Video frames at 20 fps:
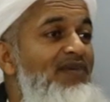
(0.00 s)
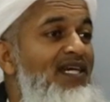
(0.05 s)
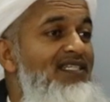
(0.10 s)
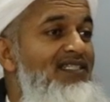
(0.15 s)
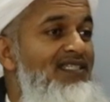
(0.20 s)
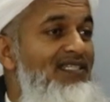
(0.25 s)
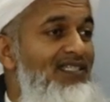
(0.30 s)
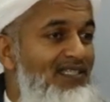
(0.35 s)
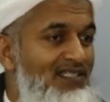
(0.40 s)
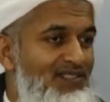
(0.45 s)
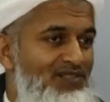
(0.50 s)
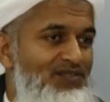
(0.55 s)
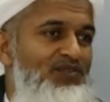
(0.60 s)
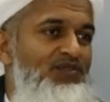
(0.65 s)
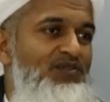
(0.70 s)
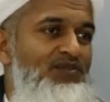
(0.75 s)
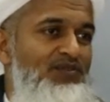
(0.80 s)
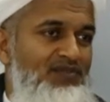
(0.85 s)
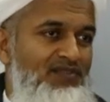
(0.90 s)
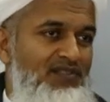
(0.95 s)
my tears
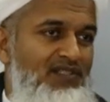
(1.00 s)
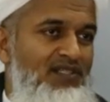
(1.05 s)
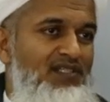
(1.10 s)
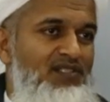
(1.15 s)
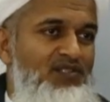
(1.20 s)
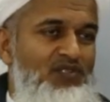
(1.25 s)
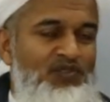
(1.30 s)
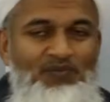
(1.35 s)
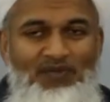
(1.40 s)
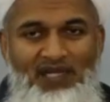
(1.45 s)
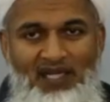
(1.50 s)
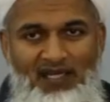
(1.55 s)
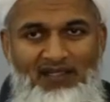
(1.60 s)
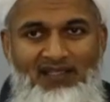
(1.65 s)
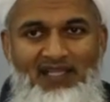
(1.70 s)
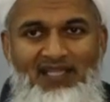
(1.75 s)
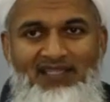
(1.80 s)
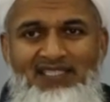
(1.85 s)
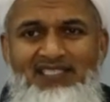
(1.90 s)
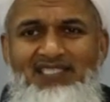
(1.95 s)
to?
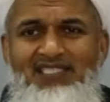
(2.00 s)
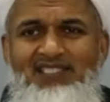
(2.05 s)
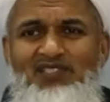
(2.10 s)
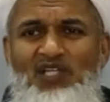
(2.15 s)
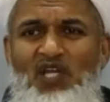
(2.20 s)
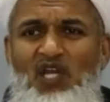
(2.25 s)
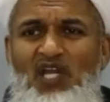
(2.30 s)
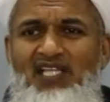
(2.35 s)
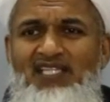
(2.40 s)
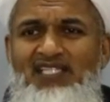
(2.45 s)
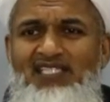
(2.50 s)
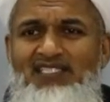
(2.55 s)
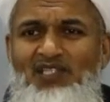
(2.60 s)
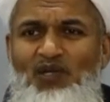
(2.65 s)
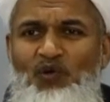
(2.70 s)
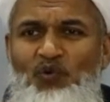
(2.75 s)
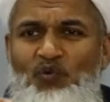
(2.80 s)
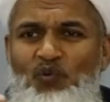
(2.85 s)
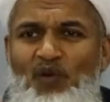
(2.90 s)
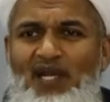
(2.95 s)
Subhanallah. This is, these
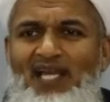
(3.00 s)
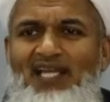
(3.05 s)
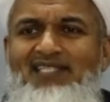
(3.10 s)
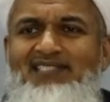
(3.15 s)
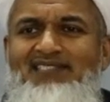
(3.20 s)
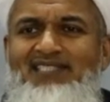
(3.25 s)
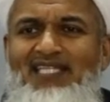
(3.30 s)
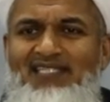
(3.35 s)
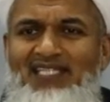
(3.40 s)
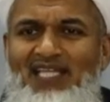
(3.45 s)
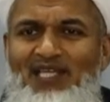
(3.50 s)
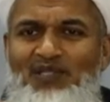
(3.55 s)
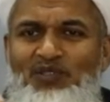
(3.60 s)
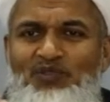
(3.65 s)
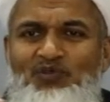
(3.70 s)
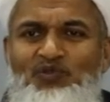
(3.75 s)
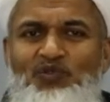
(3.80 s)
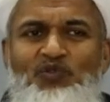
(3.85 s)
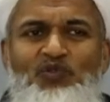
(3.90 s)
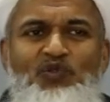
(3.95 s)
are ways that they
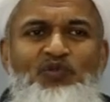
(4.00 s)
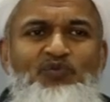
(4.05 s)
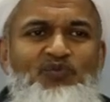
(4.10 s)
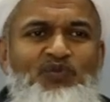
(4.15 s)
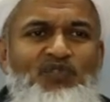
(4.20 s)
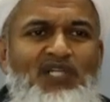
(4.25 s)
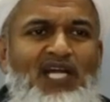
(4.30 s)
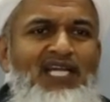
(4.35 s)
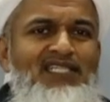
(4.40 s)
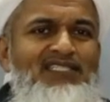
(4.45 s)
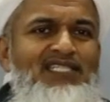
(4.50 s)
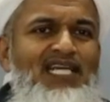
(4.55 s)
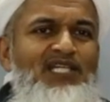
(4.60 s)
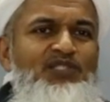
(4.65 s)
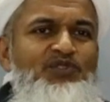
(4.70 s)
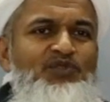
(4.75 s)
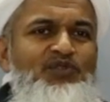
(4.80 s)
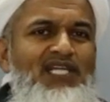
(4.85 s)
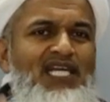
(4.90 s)
used to do munajat to